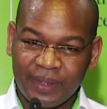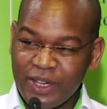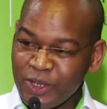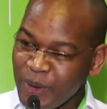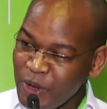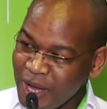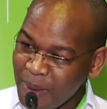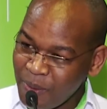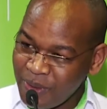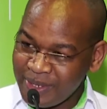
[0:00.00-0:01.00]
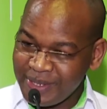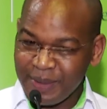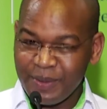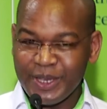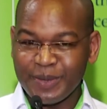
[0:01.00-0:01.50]
The reason why you come on the
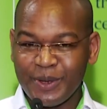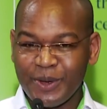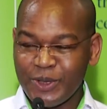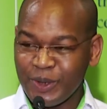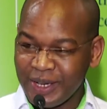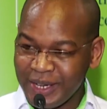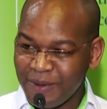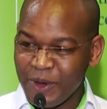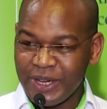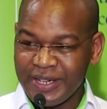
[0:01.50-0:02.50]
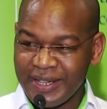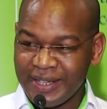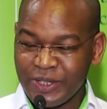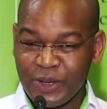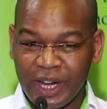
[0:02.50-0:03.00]
table is because you can give your
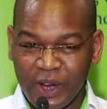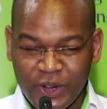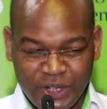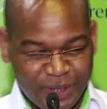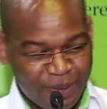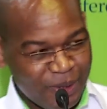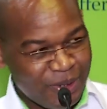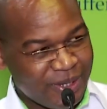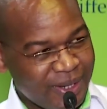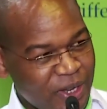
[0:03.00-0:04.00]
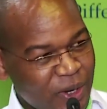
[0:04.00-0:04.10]
ideas, you can contribute,